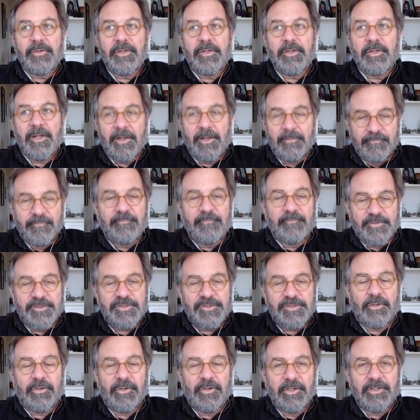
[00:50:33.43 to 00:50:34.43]
I've
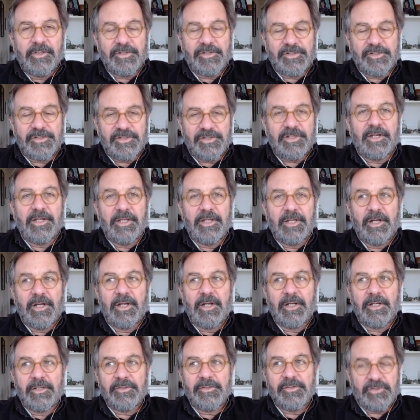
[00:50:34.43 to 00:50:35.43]
started a study
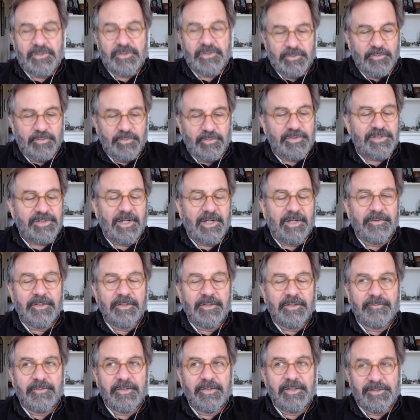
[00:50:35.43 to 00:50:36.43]
on suicide,
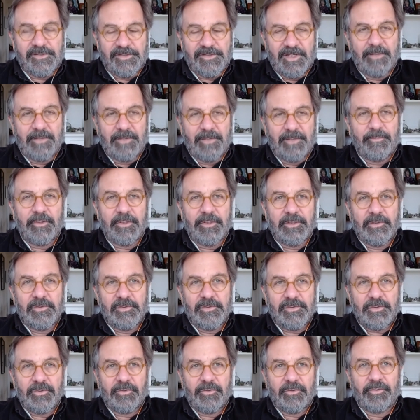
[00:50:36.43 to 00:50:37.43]
the example I
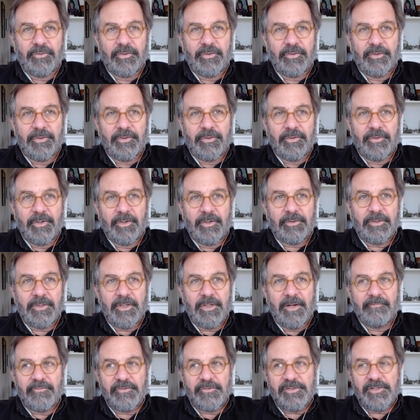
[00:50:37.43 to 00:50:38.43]
used earlier in our
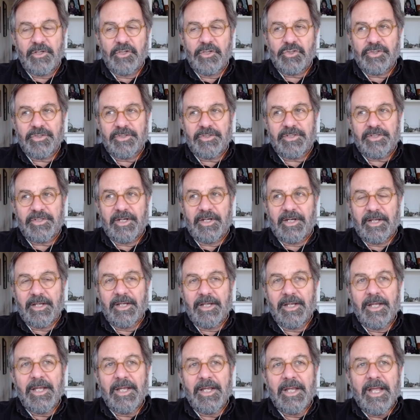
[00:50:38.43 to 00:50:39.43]
conversation
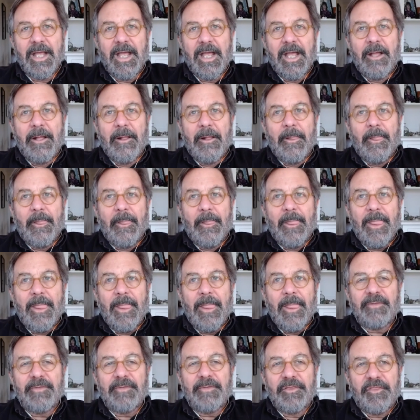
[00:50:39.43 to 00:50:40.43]
today.
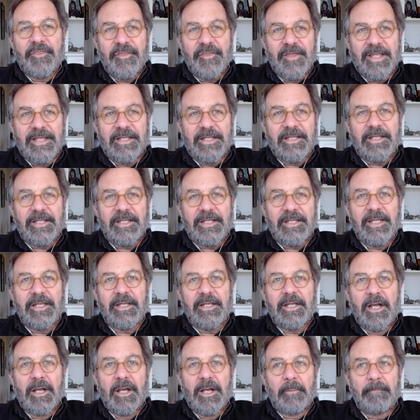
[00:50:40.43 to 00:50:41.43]
And I've been
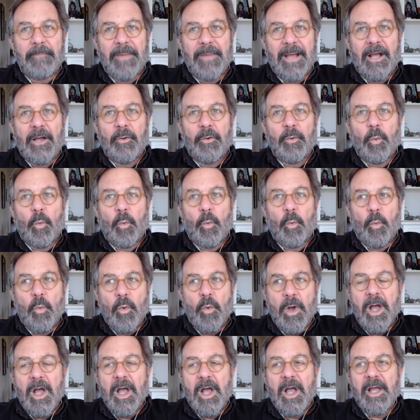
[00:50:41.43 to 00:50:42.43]
thinking about
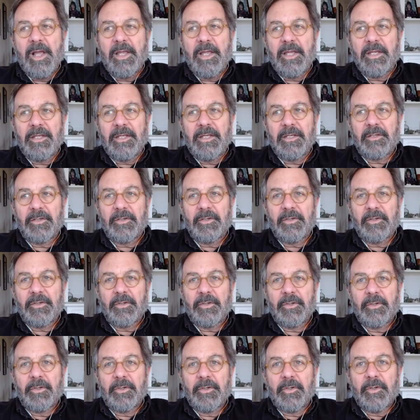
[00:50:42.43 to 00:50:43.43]
why
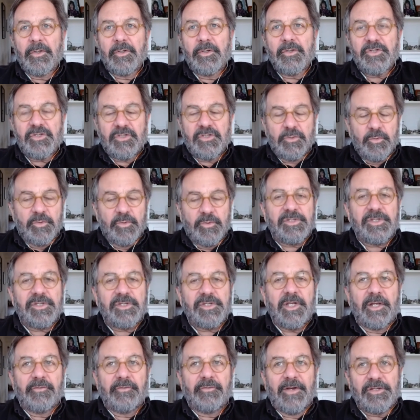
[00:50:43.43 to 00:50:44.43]

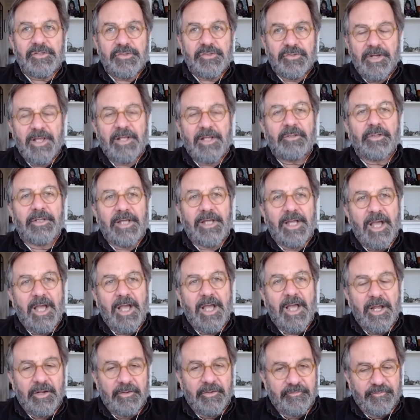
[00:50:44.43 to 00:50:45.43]
suicide rates are not only
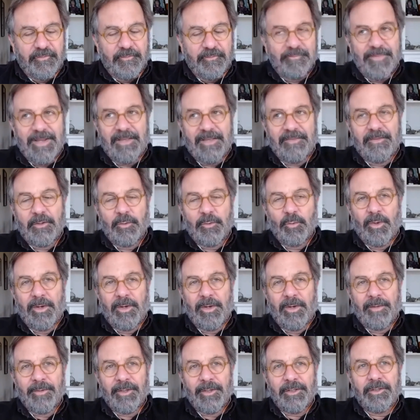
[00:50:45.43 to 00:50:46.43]
higher for men than
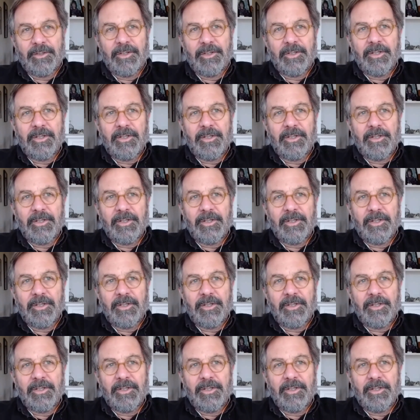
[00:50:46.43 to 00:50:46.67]
women